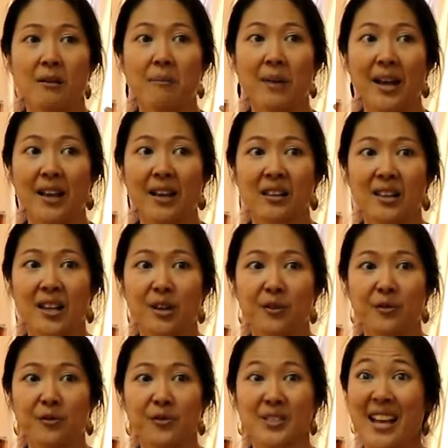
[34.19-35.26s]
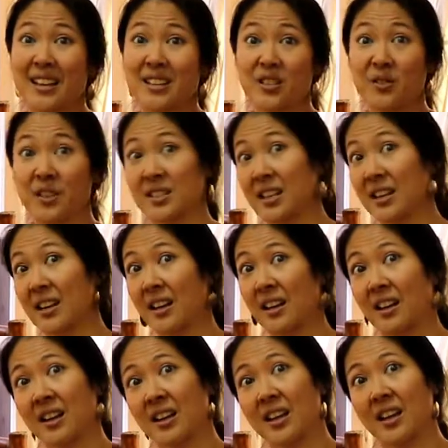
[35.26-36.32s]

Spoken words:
by a lot of scientific data